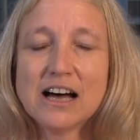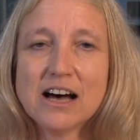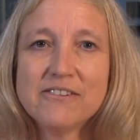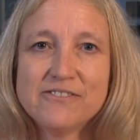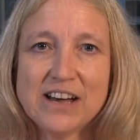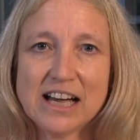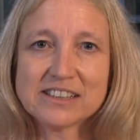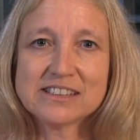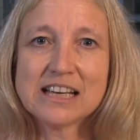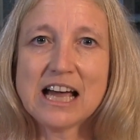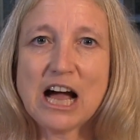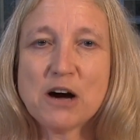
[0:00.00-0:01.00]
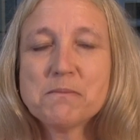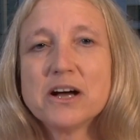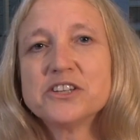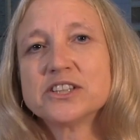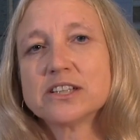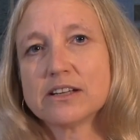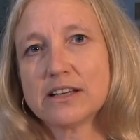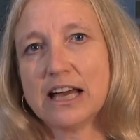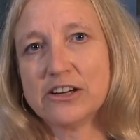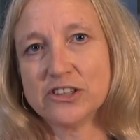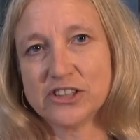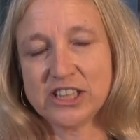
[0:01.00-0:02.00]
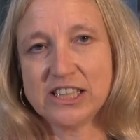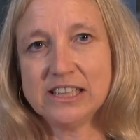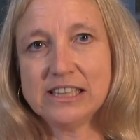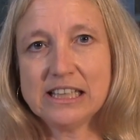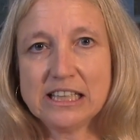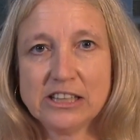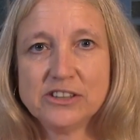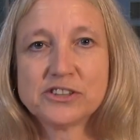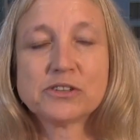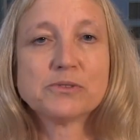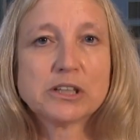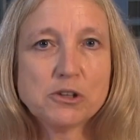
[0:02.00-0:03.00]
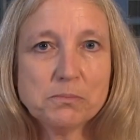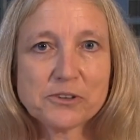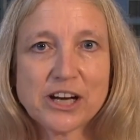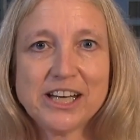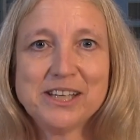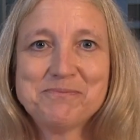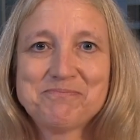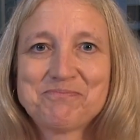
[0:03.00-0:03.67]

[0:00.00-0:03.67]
affect how much energy is recuperated.